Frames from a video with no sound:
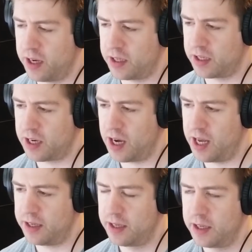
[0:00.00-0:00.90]
to
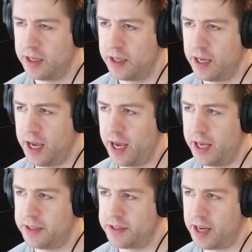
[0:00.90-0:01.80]
cut?
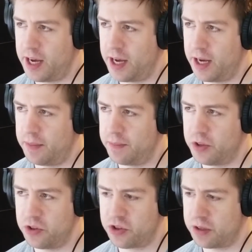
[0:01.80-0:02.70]
And
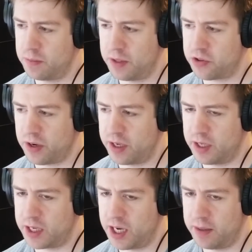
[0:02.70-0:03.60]
you shouldn't be trying to
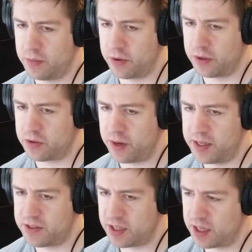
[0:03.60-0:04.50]
cut more than
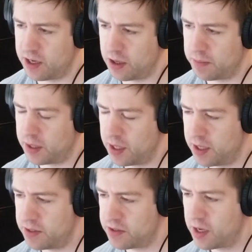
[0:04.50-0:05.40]
twice a year
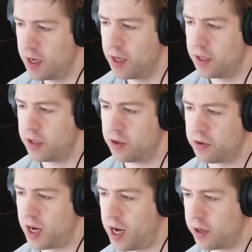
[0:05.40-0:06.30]
because you're
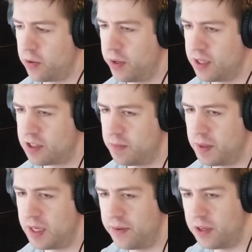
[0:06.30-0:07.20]
not going to
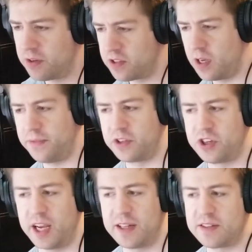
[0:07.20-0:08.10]
be giving yourself a
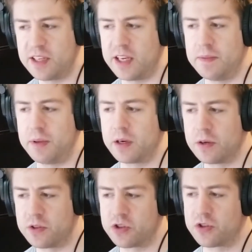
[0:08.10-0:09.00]
chance to get bigger
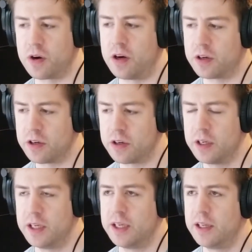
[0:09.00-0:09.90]
and stronger
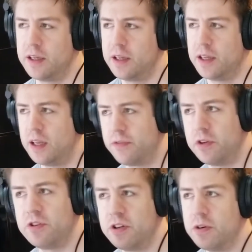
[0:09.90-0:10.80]
if
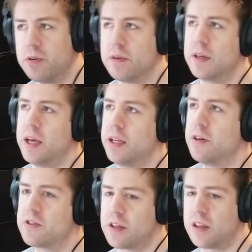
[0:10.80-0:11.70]
you do. And
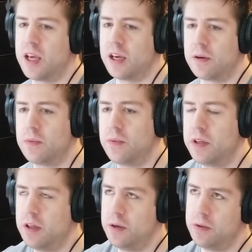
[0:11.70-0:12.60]
here's the thing: when
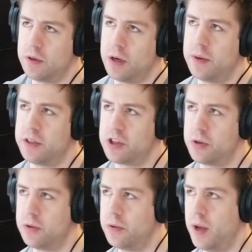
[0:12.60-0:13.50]
you go
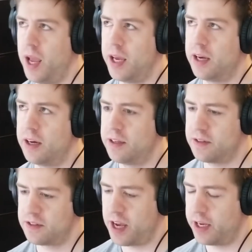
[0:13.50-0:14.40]
into a cutting
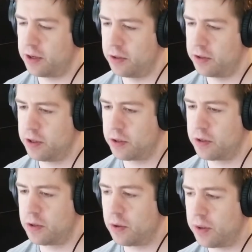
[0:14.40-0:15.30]
cycle, you're
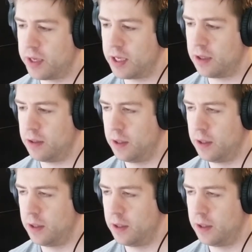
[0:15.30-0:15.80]
going